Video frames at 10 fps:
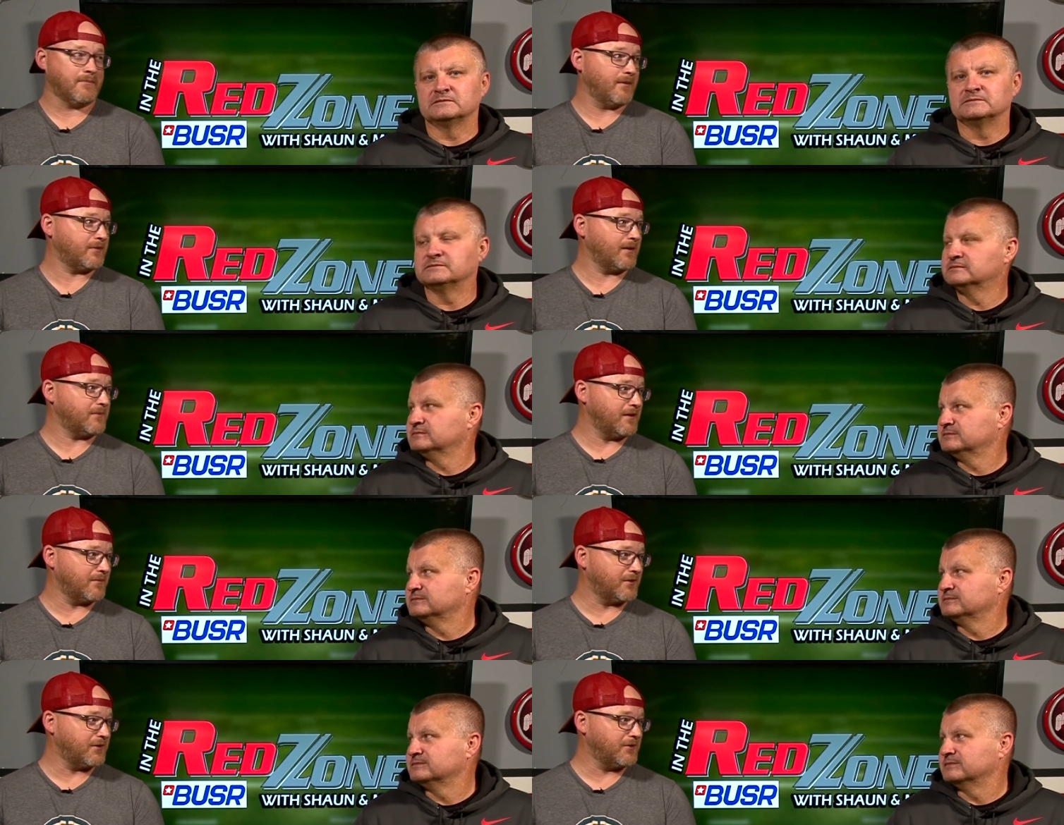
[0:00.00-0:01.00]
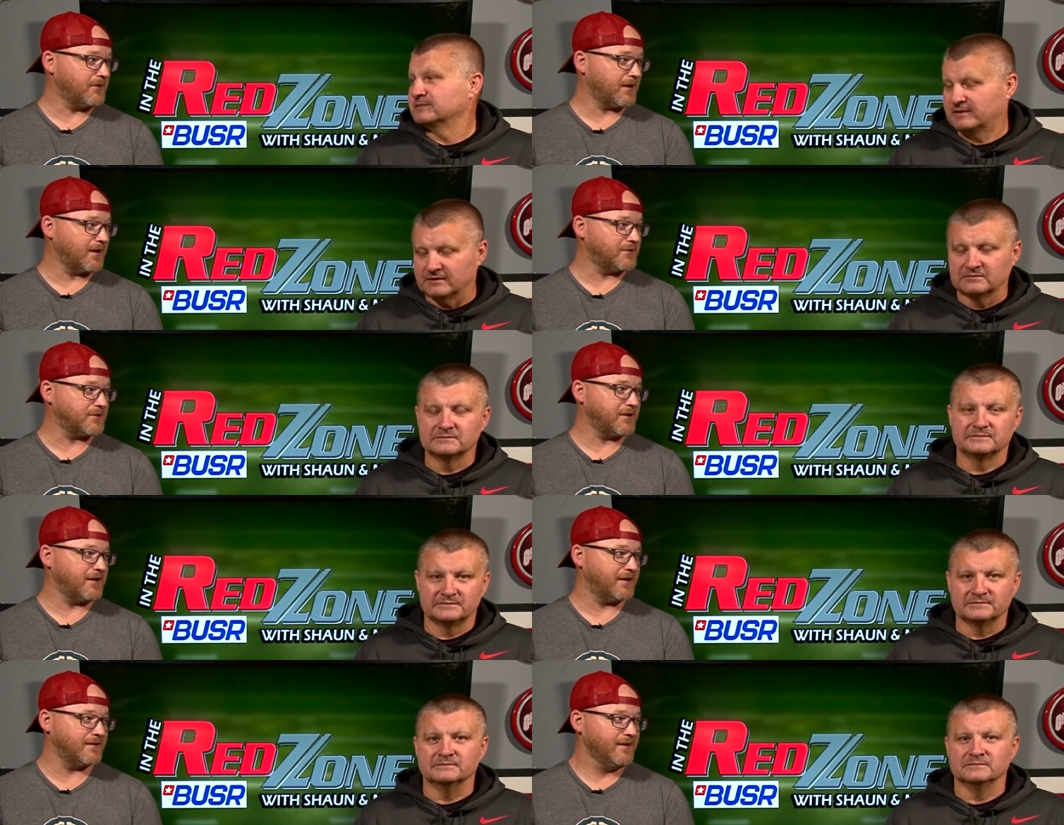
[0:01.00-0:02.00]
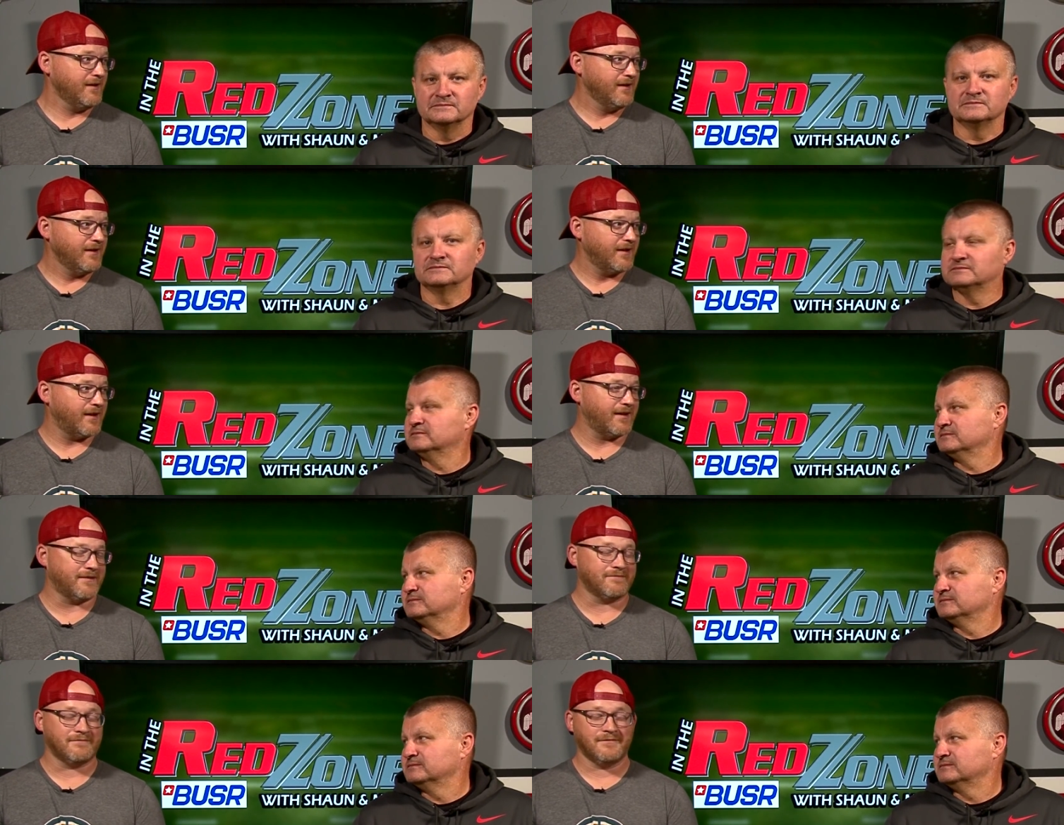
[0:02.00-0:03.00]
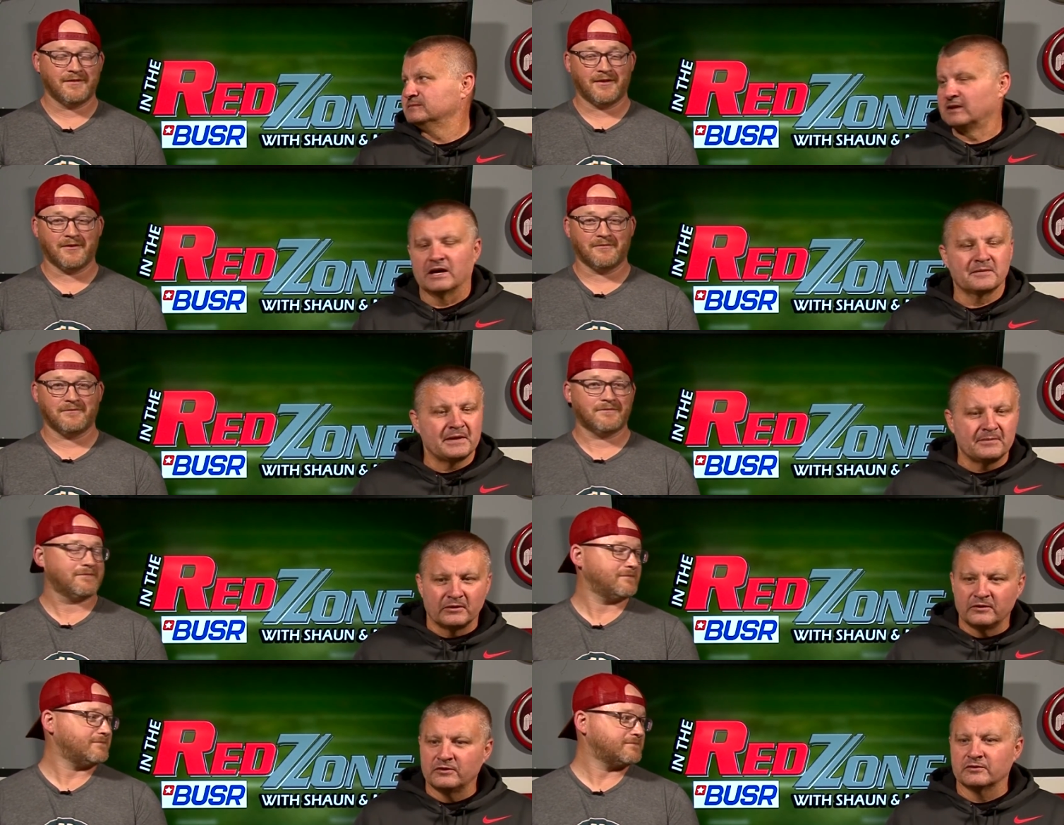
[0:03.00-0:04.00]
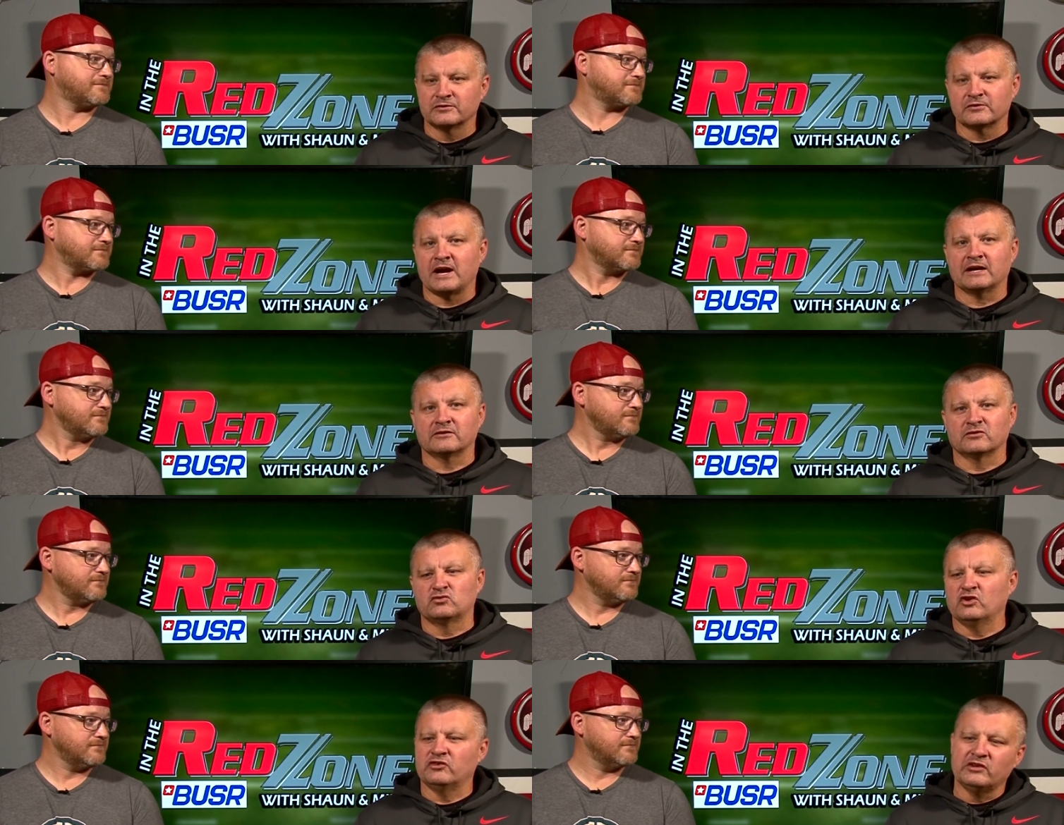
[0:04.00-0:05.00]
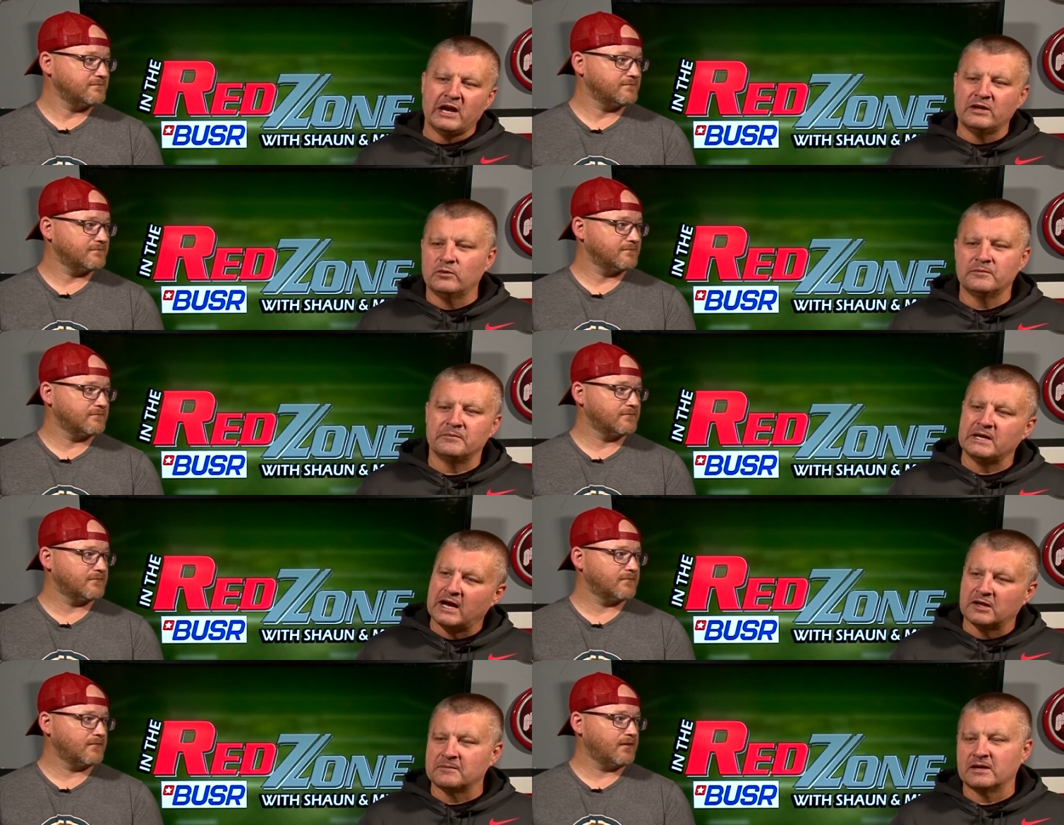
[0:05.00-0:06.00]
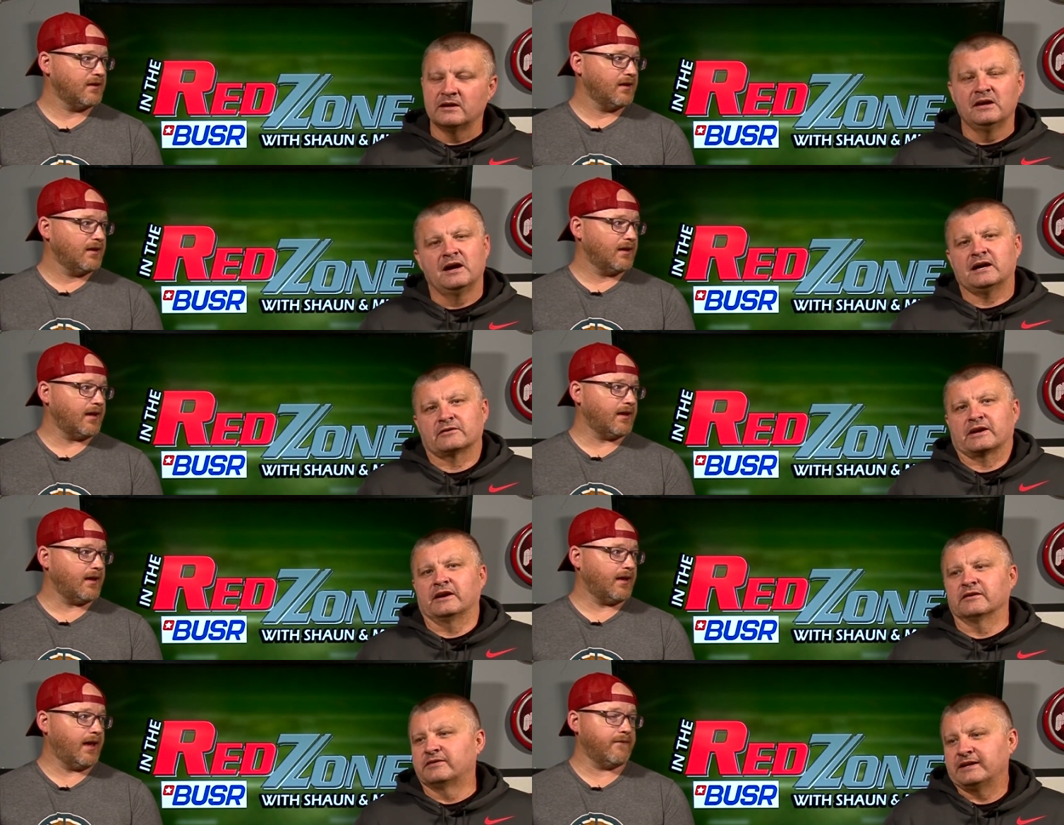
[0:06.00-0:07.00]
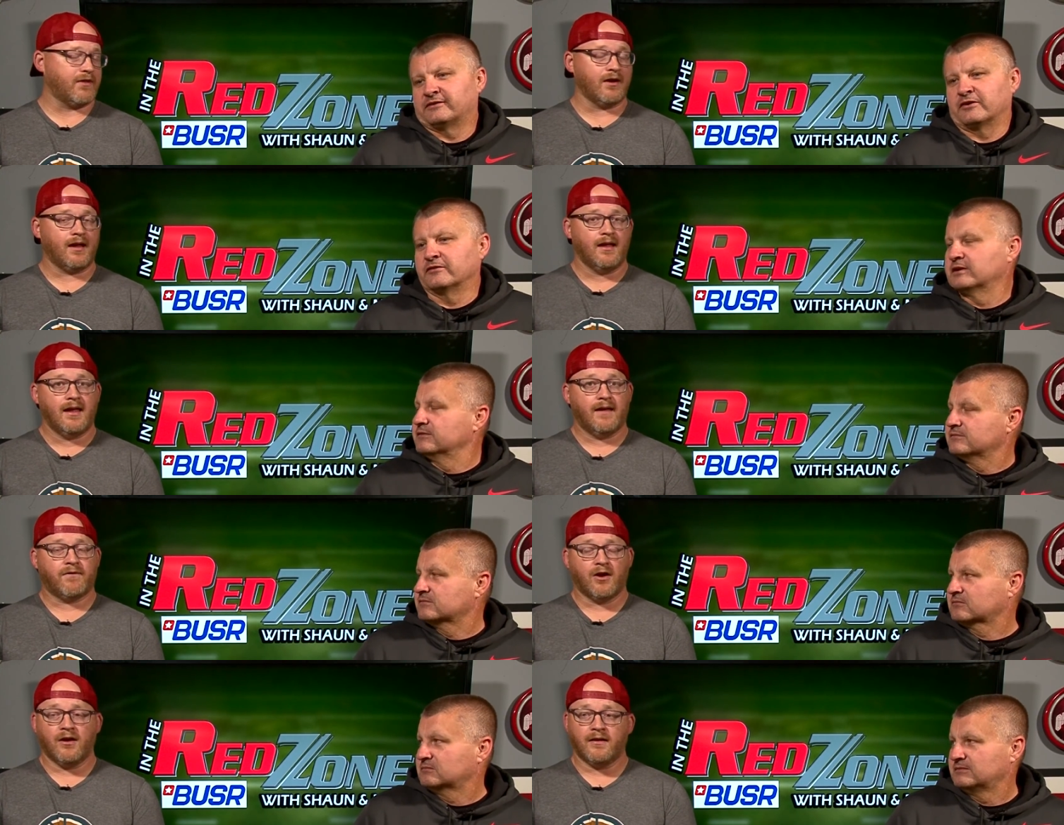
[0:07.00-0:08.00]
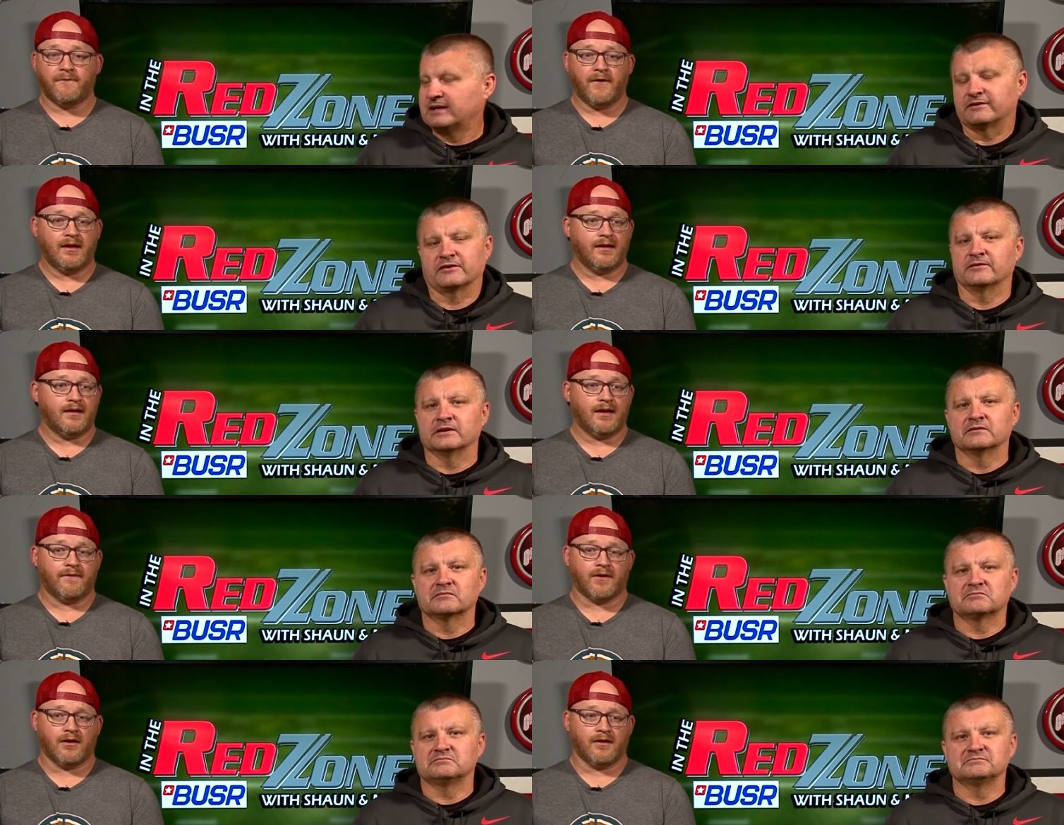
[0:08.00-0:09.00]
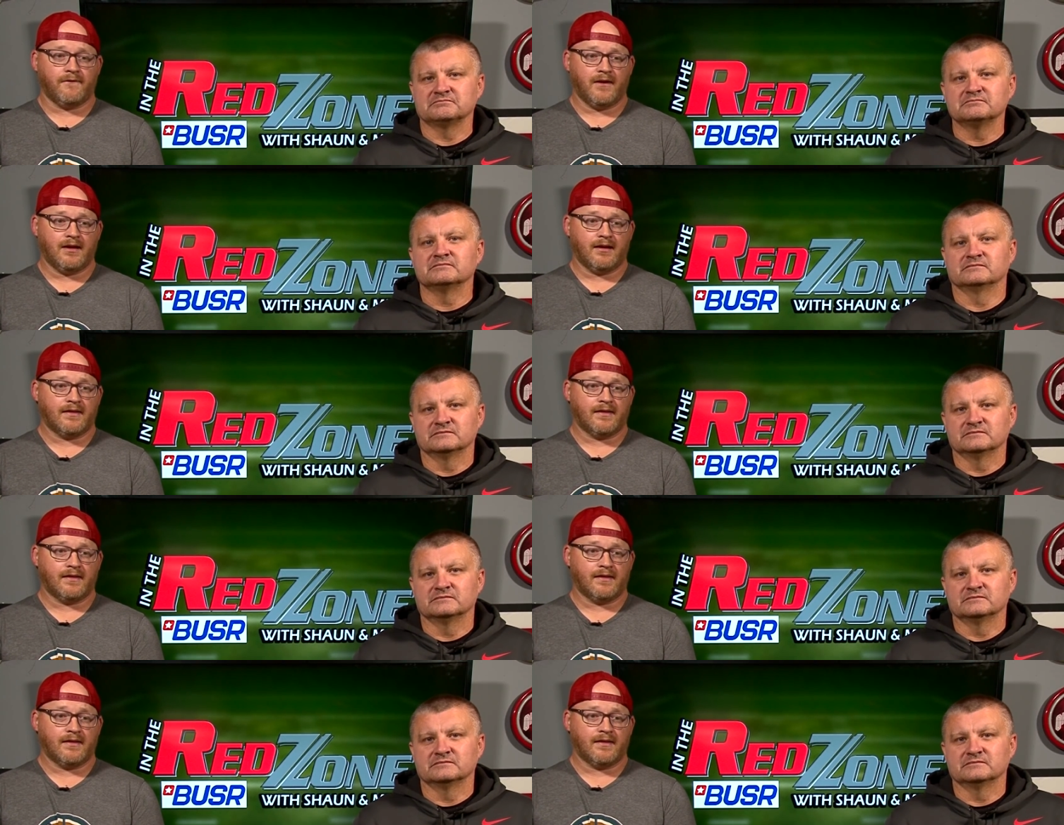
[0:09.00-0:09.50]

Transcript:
Speaker 1: bumps up to number two in the yeah. country, and mm-hmm. and you know, a lot of
Speaker 2: people who are detractors. Cincinnati wouldn't beat Alabama. I don't hey, care. Hey, they deserve it. If they're undefeated,
Speaker 1: they if they're undefeated